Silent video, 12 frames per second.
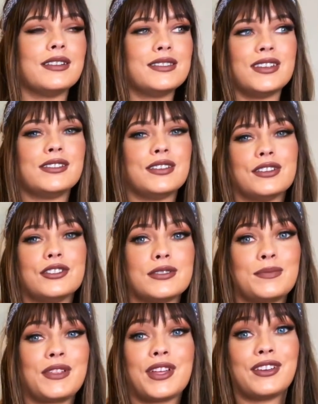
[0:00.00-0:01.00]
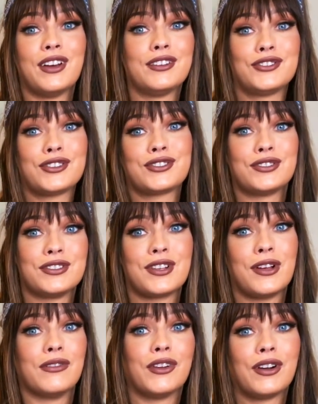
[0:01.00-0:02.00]
It's easy to just be like, yeah, trust
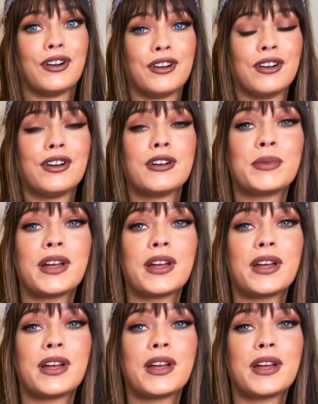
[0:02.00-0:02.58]
yourself, her, her, her.